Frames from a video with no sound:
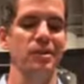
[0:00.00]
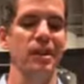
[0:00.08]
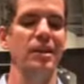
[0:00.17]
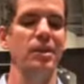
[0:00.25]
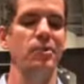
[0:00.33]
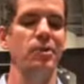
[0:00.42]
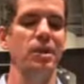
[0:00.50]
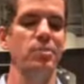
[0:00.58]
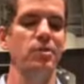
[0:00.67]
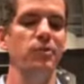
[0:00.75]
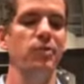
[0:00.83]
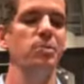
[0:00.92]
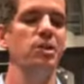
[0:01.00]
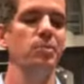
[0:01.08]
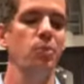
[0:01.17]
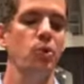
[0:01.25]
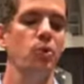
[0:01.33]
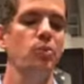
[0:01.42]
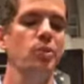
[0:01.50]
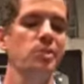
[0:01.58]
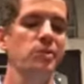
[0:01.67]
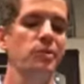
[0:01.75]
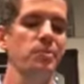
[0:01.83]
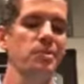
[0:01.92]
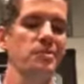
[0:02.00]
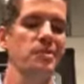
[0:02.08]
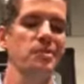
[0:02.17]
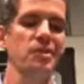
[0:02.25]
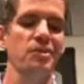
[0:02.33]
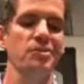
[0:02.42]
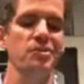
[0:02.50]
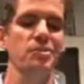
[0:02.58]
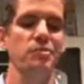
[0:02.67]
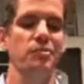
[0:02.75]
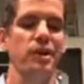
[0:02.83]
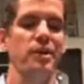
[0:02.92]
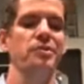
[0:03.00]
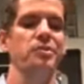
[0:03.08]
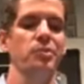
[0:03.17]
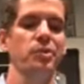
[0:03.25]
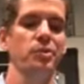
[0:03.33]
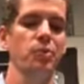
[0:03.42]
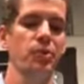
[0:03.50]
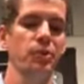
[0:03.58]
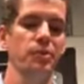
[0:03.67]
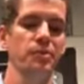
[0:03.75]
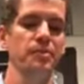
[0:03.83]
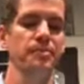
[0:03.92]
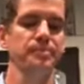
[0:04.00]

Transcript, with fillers: and they will keep you from the immoral woman, from the seductress who flatters with her words.